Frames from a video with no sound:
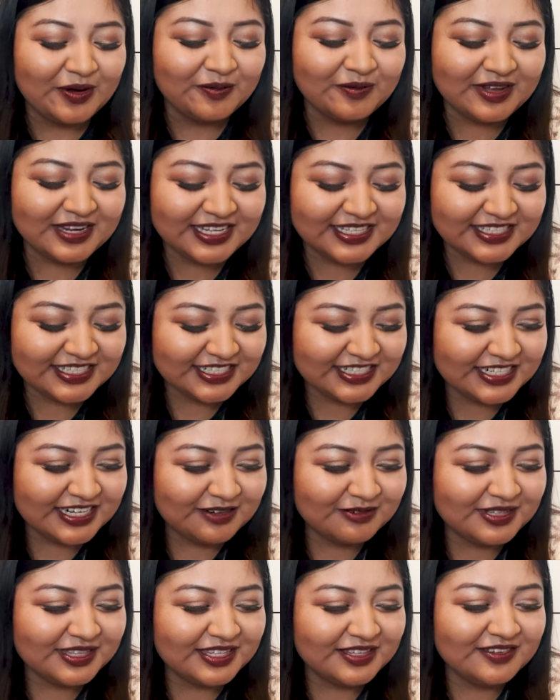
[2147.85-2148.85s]
wanted to
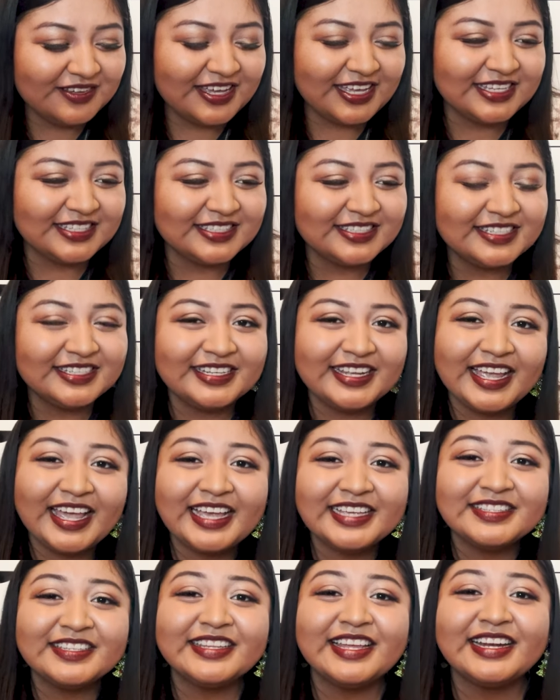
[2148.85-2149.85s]
share with you guys
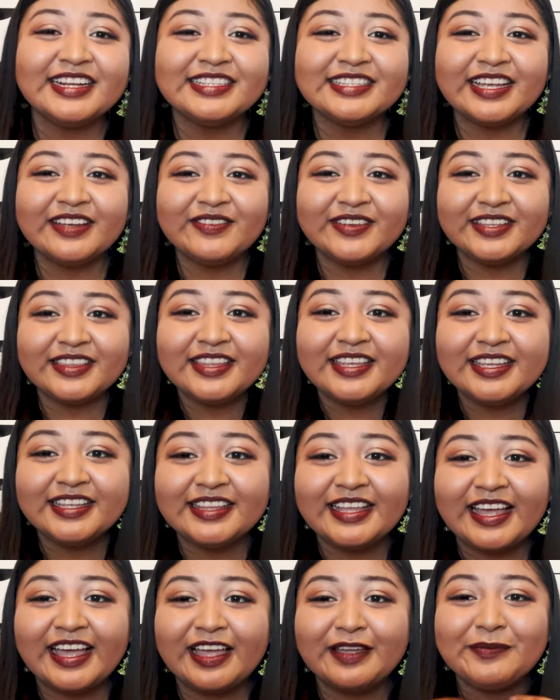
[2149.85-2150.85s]
today. So that is everything
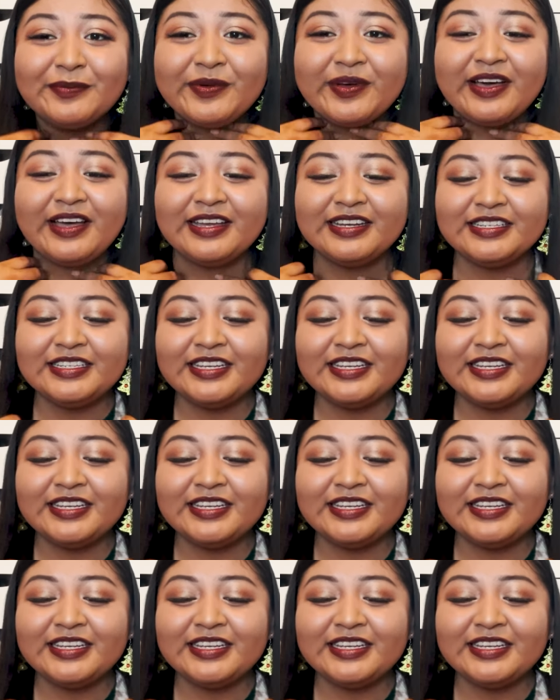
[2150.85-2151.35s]
that I bought